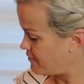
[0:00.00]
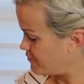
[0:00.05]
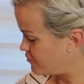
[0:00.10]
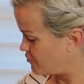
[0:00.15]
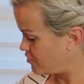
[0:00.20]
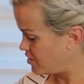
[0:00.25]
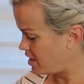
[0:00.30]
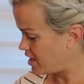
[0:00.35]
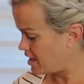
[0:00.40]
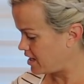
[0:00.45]

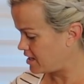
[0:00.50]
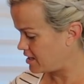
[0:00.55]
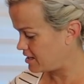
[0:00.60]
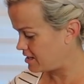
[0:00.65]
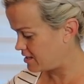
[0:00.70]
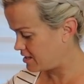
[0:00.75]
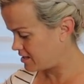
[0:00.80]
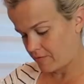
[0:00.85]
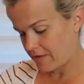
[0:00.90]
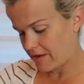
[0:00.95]
have
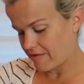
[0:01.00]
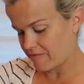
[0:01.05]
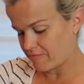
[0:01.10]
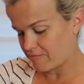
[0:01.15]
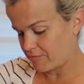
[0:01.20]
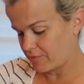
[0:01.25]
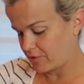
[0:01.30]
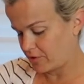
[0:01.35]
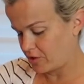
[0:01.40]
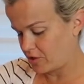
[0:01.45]
green, we
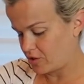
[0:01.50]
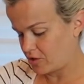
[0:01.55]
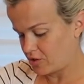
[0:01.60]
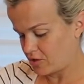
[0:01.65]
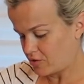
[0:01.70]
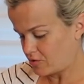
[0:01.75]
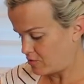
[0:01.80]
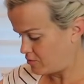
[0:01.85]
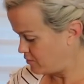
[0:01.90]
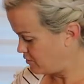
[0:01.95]
have
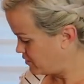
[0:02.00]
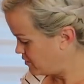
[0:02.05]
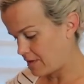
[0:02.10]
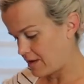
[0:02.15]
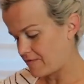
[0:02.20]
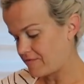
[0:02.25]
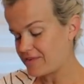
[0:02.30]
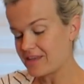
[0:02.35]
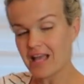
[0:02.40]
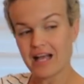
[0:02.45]
blue,
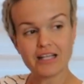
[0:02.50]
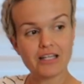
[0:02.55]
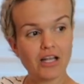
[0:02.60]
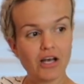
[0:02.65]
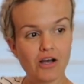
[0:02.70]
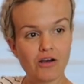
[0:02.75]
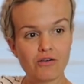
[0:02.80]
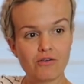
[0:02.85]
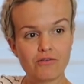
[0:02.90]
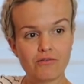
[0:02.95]
we have
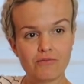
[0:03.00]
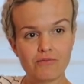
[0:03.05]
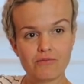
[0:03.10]
yellow,